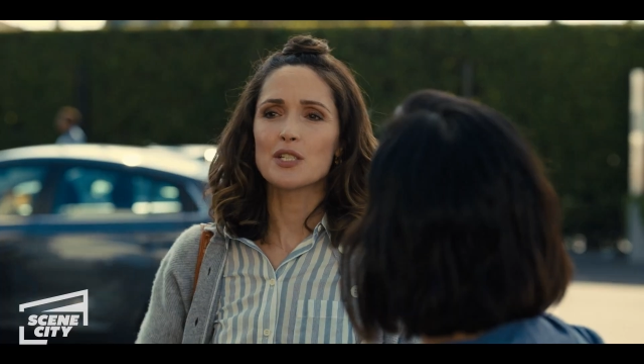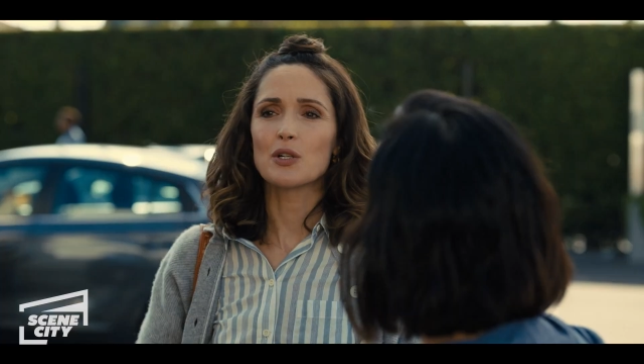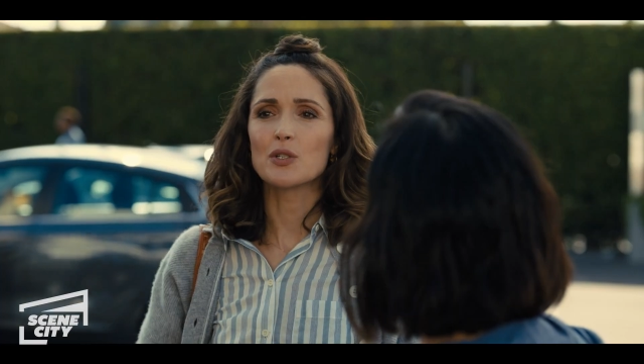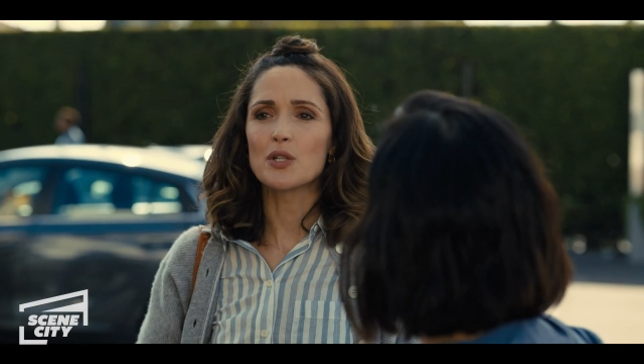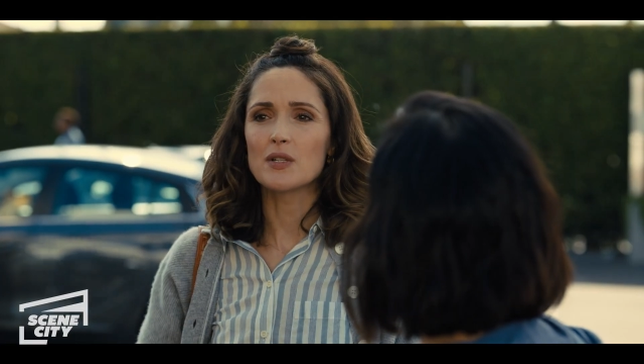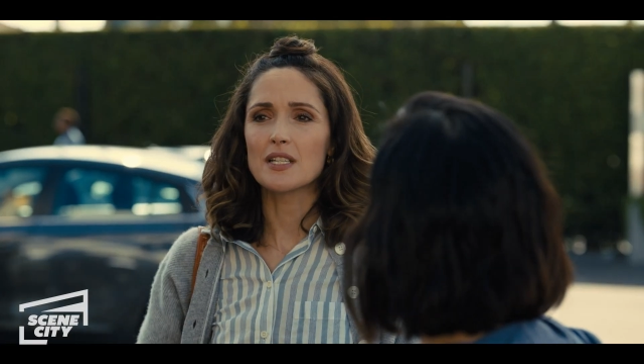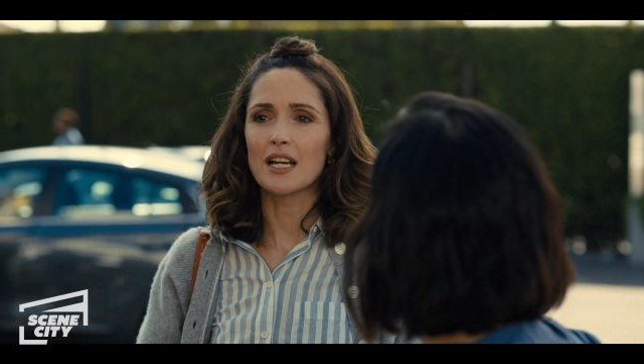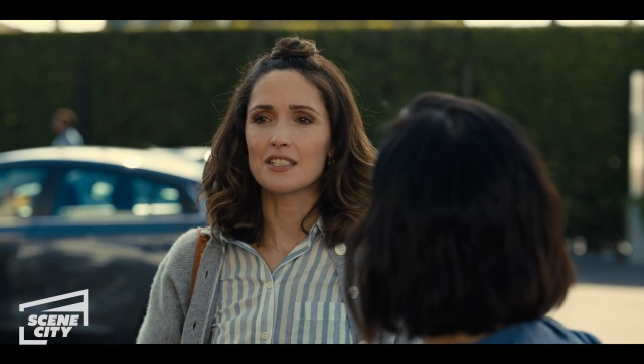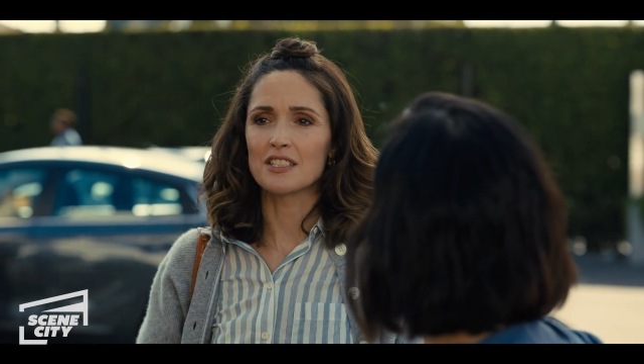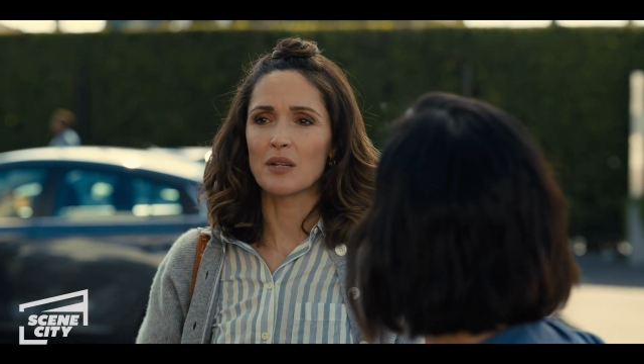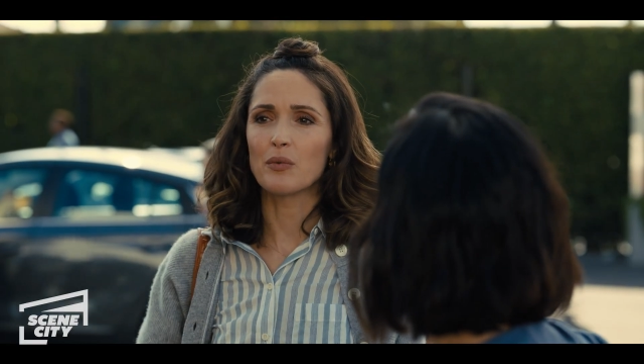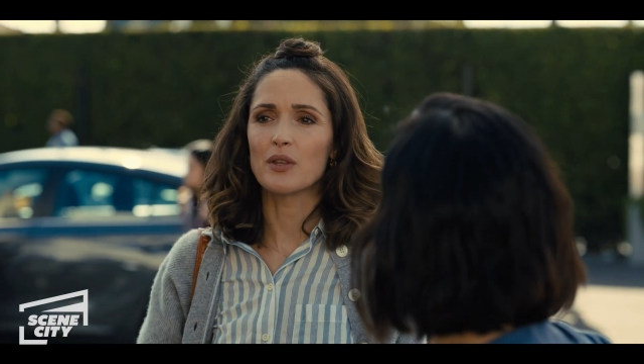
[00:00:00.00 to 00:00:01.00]
told you I was
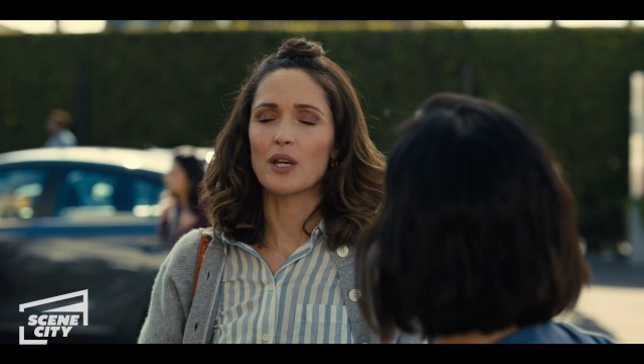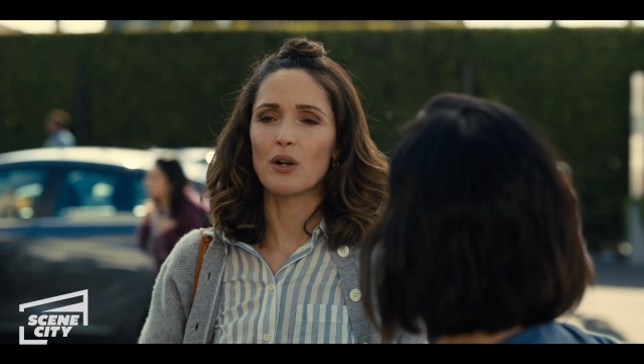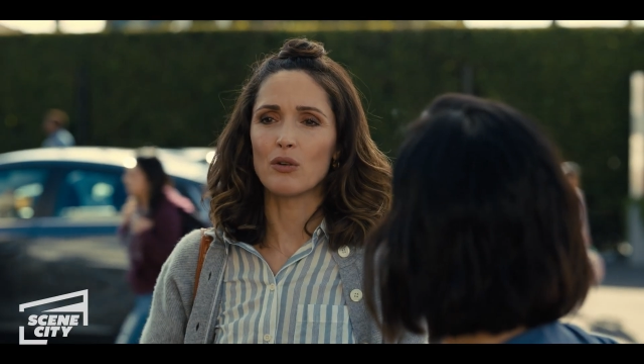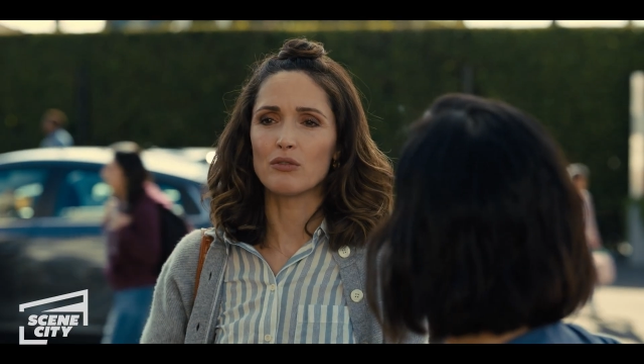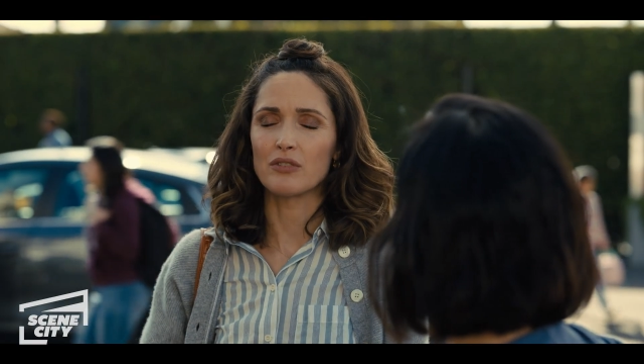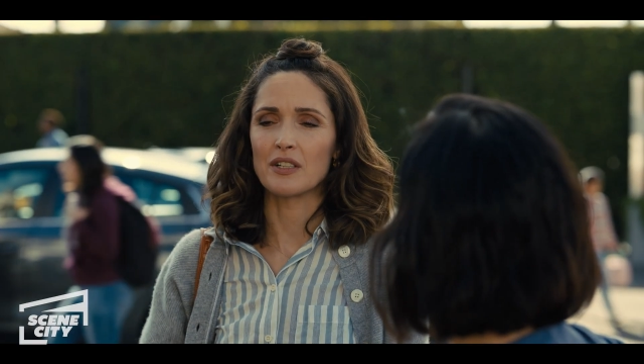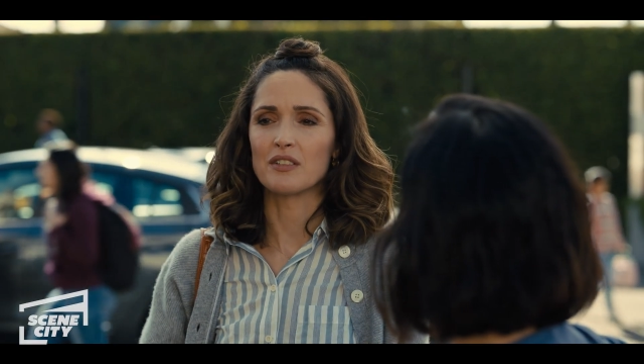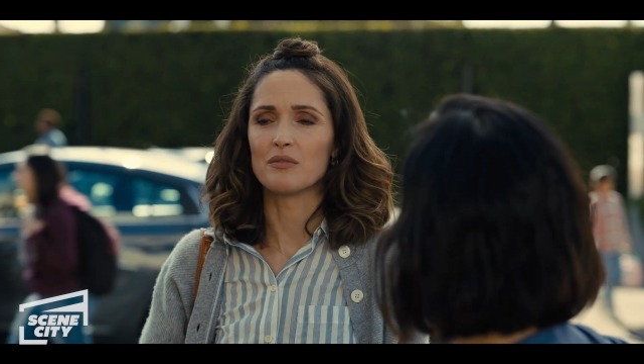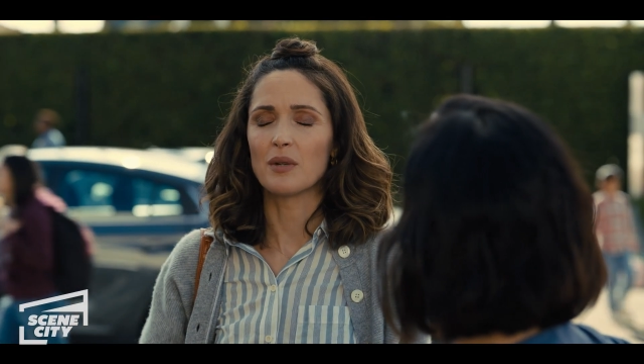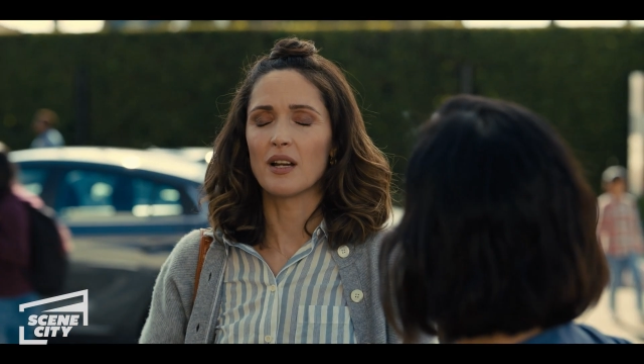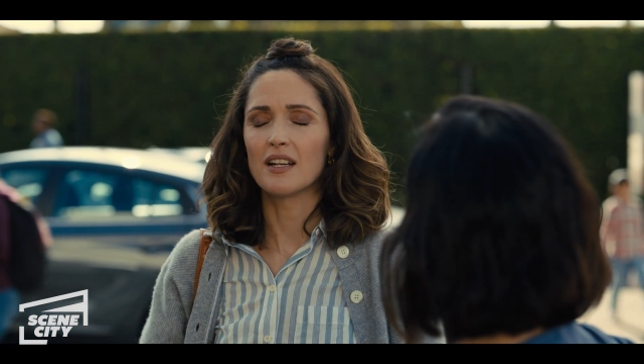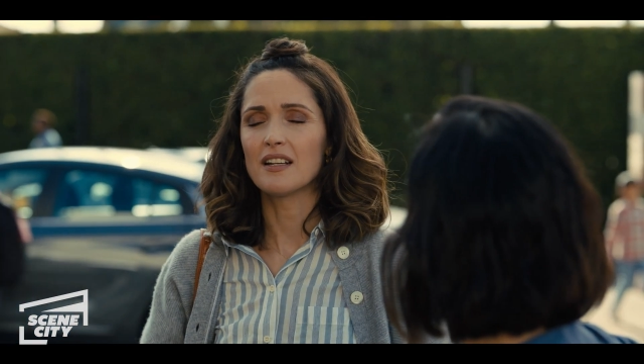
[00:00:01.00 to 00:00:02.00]
catching up with that old friend of
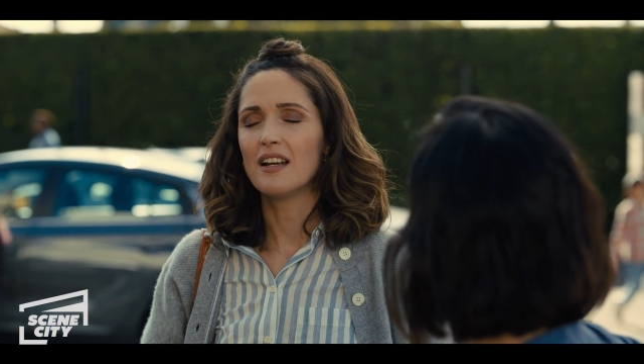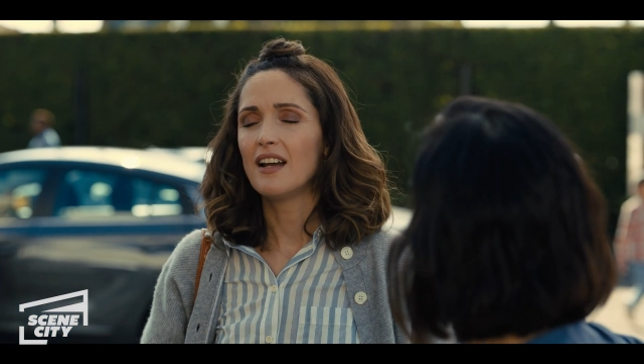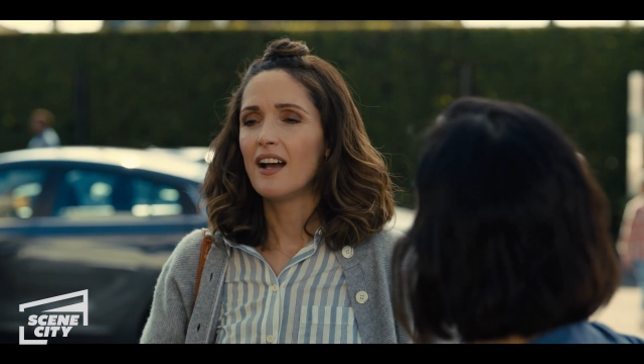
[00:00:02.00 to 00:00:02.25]
mine?